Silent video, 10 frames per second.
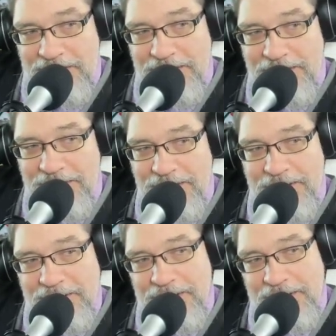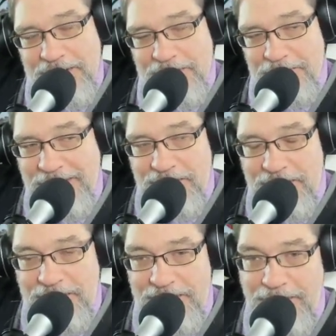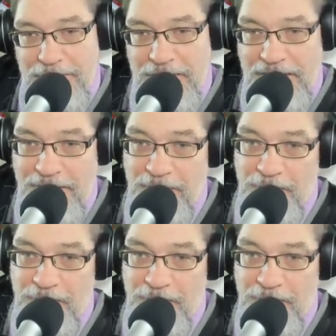it's it's it's basically the same thing.